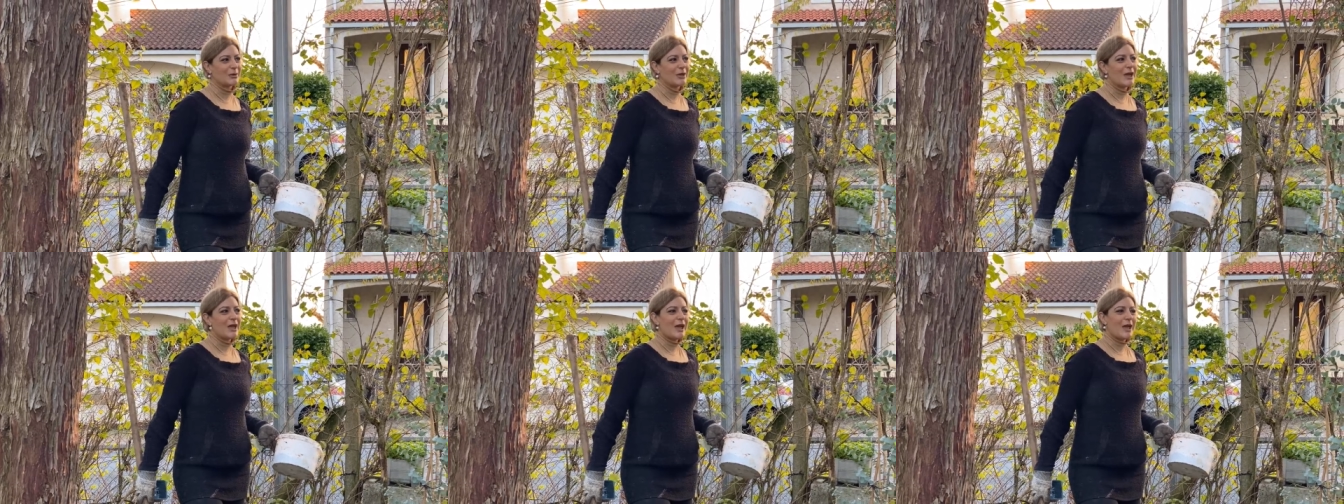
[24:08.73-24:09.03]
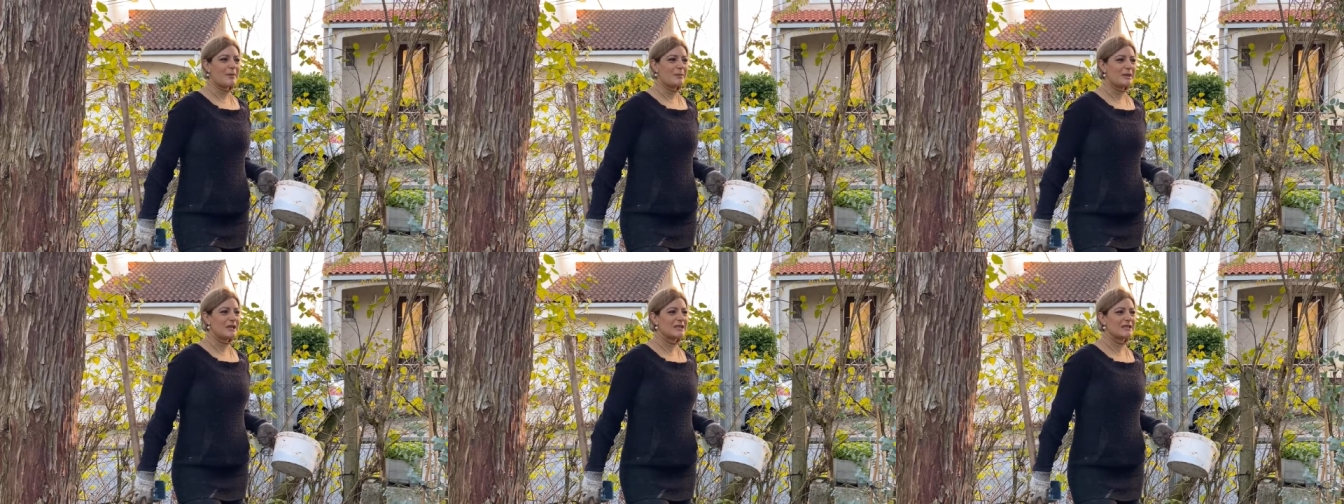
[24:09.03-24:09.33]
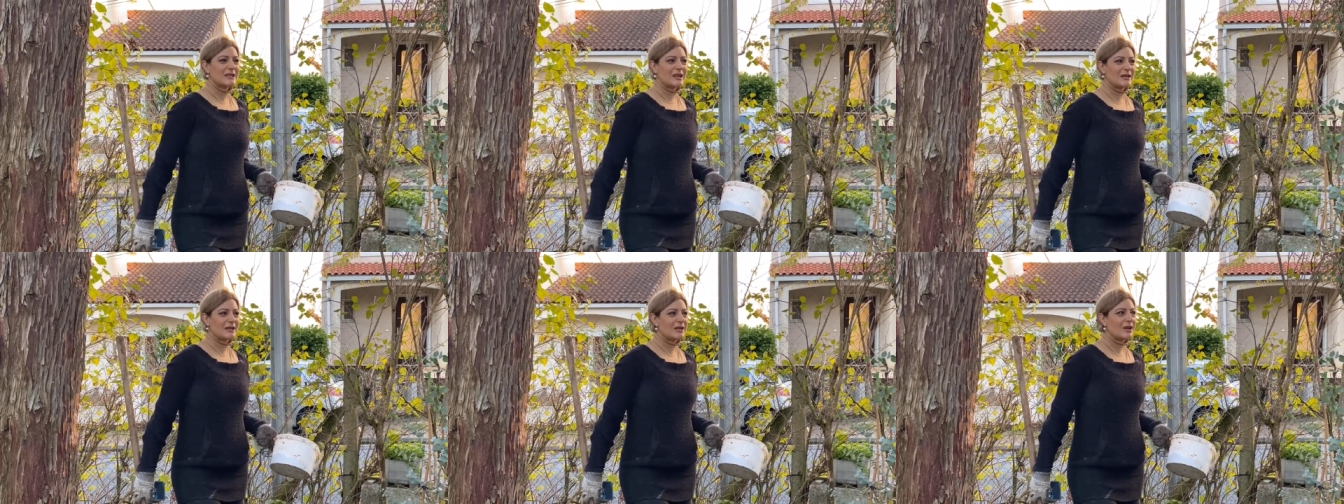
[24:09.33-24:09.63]
I'm
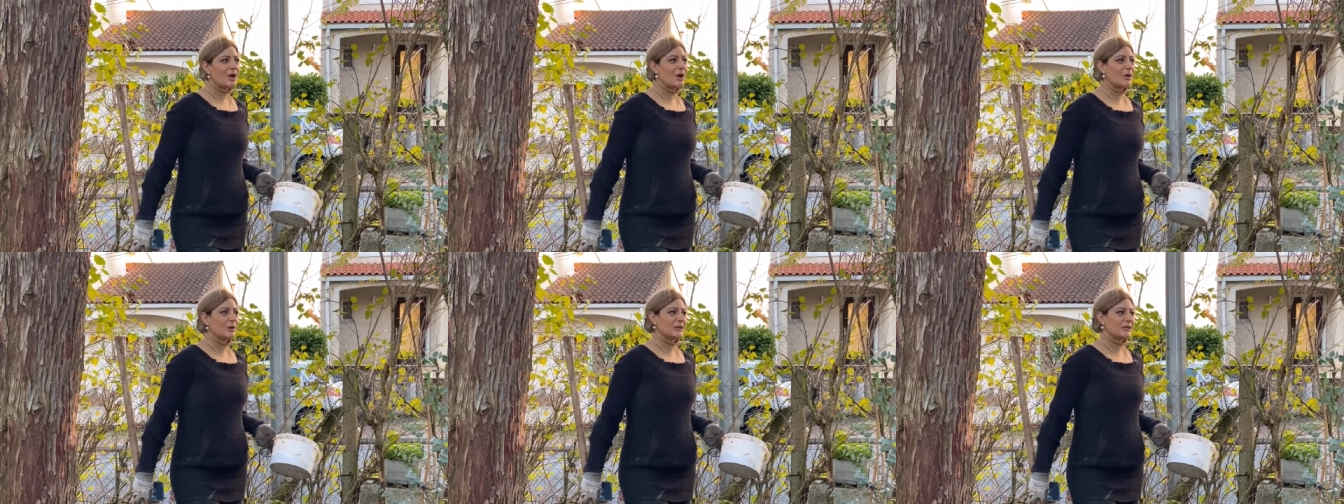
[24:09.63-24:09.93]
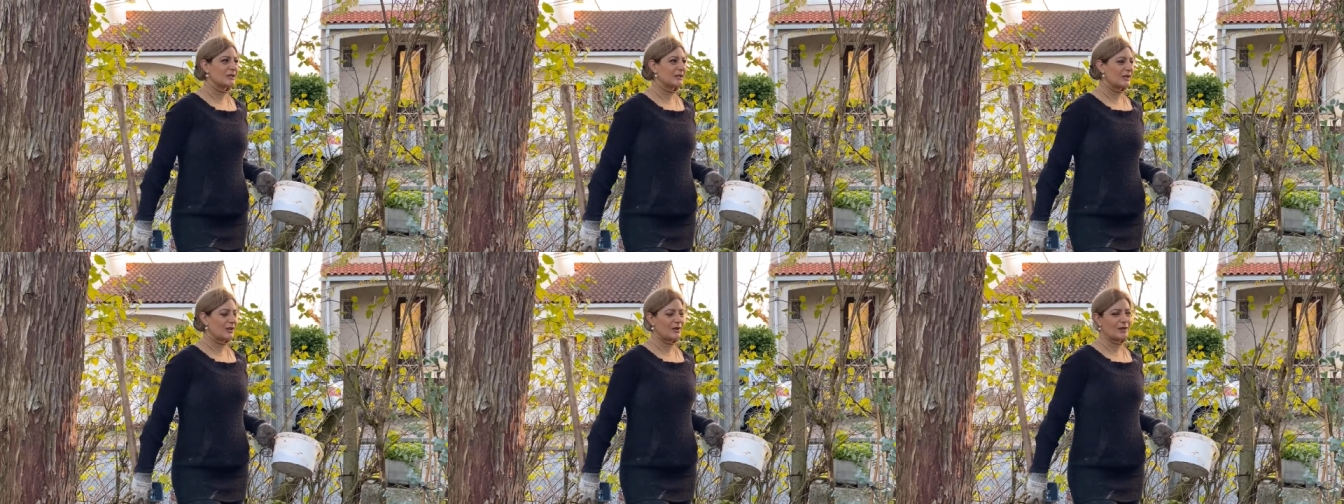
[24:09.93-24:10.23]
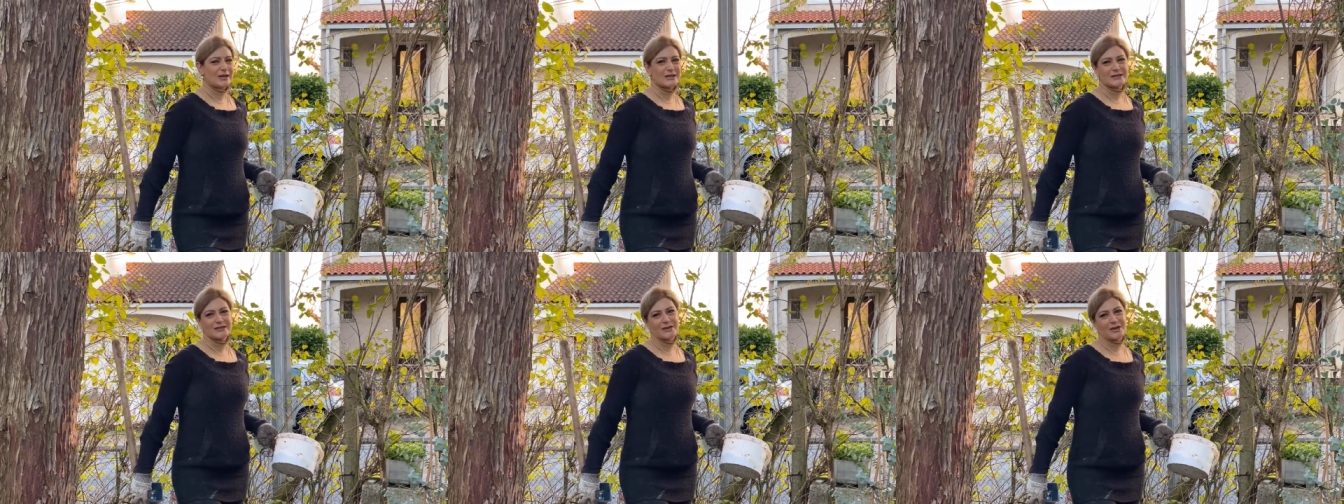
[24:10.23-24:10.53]
excited how this
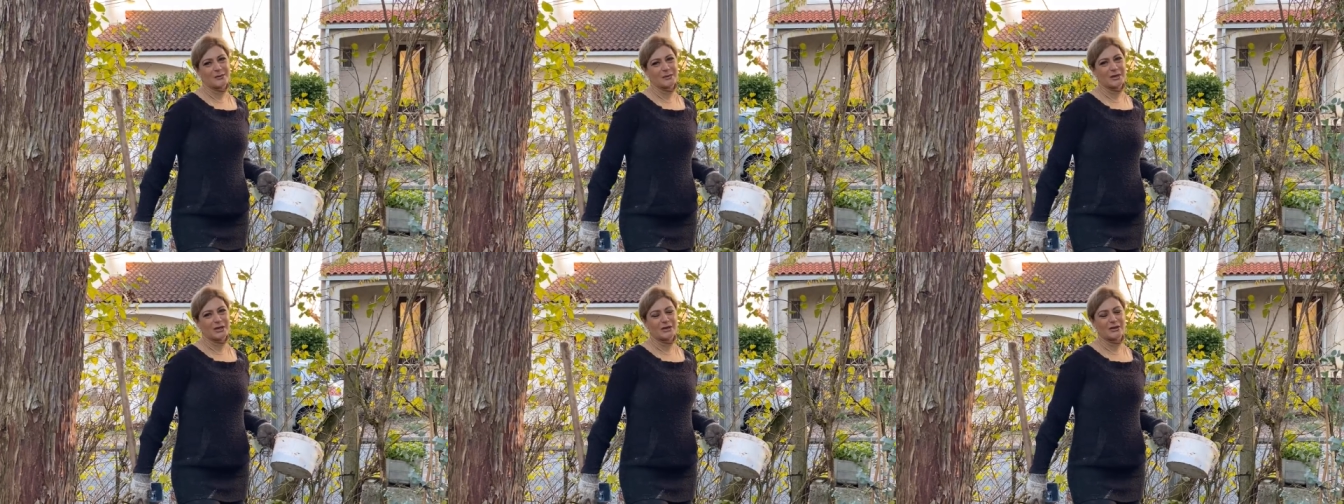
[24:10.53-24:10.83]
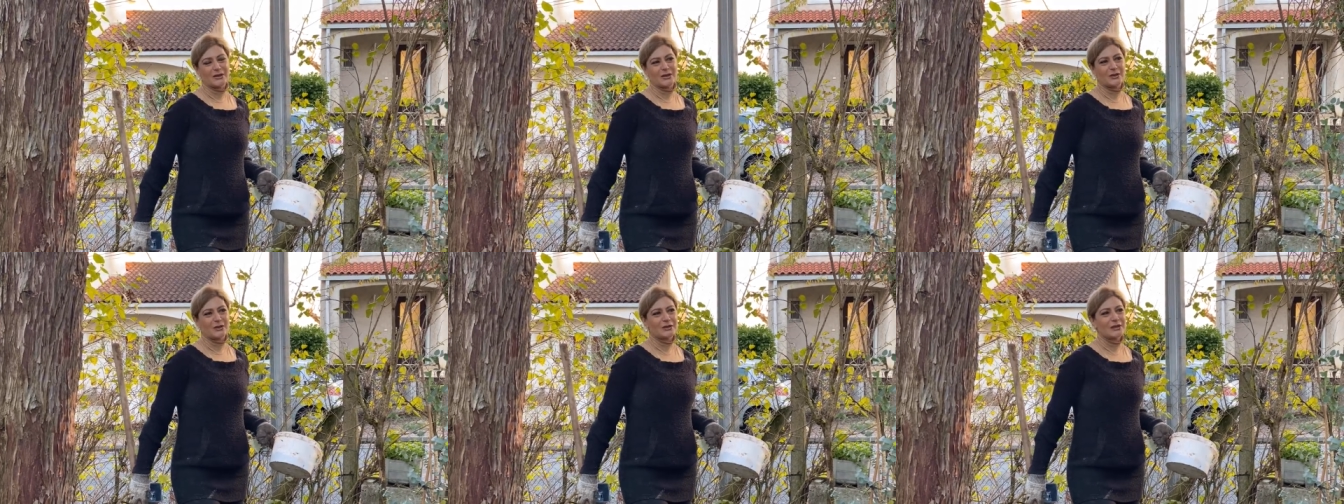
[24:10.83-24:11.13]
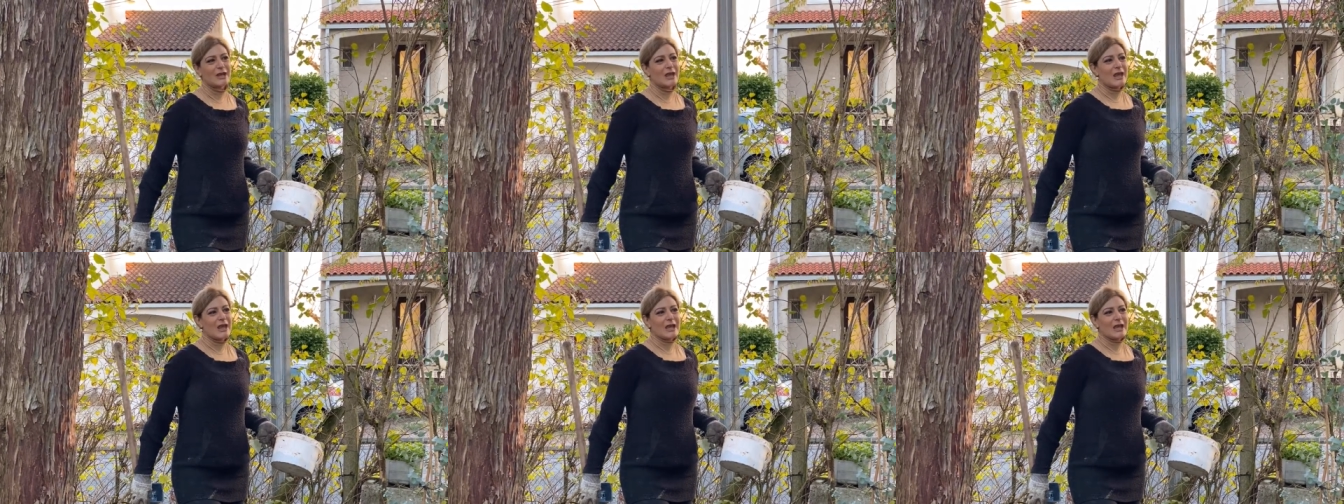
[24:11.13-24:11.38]
area is coming along.